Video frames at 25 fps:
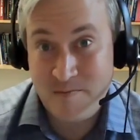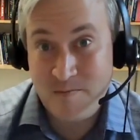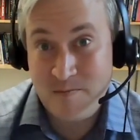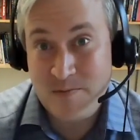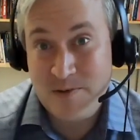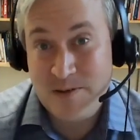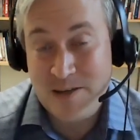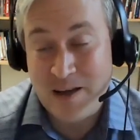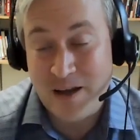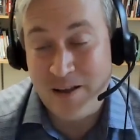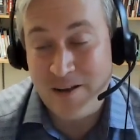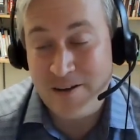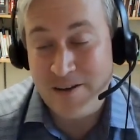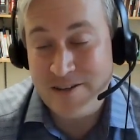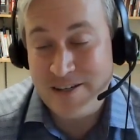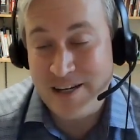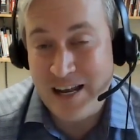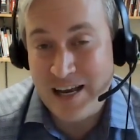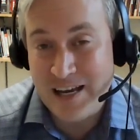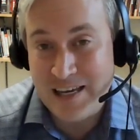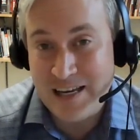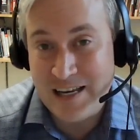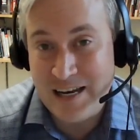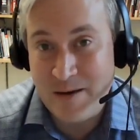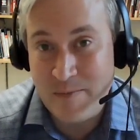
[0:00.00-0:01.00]
scholars and
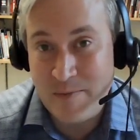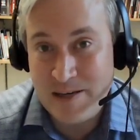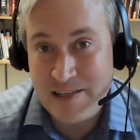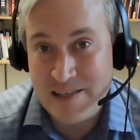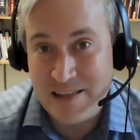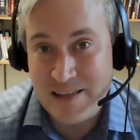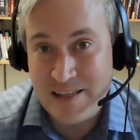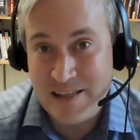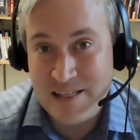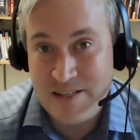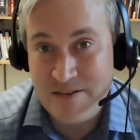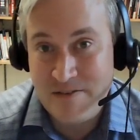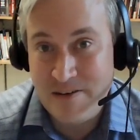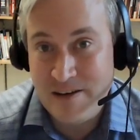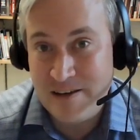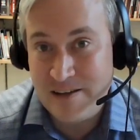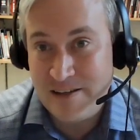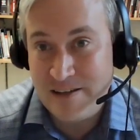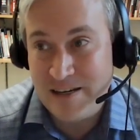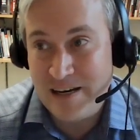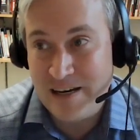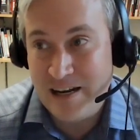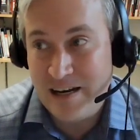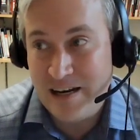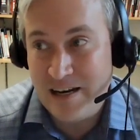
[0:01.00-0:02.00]
academics on this
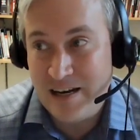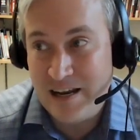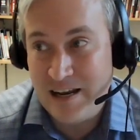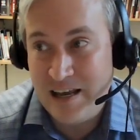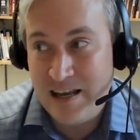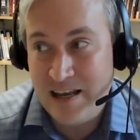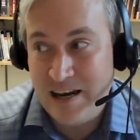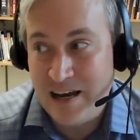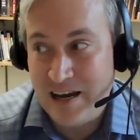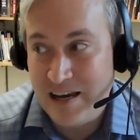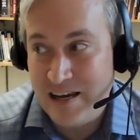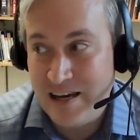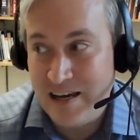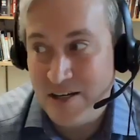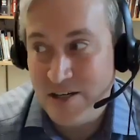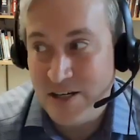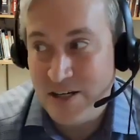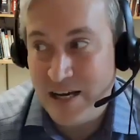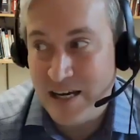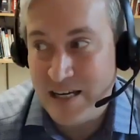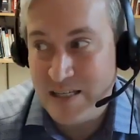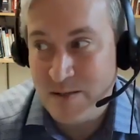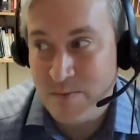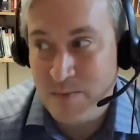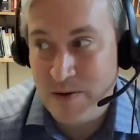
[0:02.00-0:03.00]
field and in
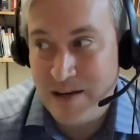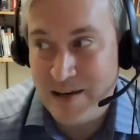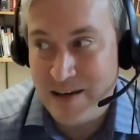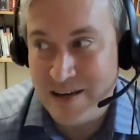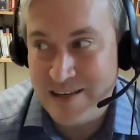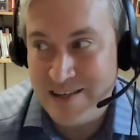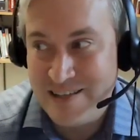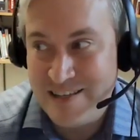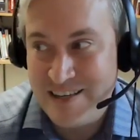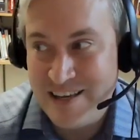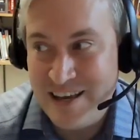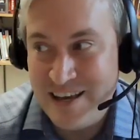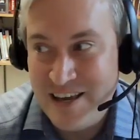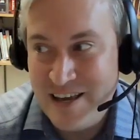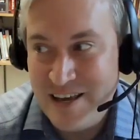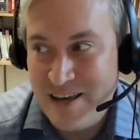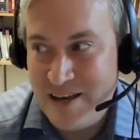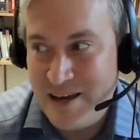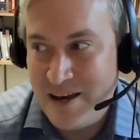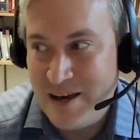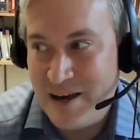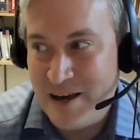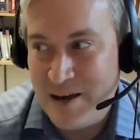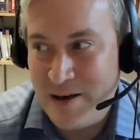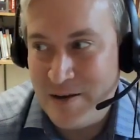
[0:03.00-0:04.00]
IAGS, because
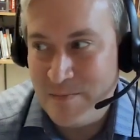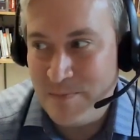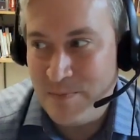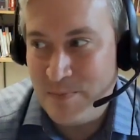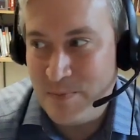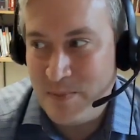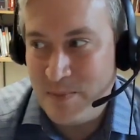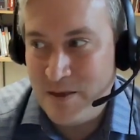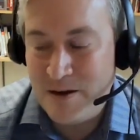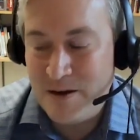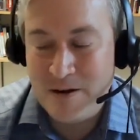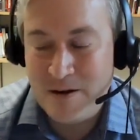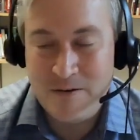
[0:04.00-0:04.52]
one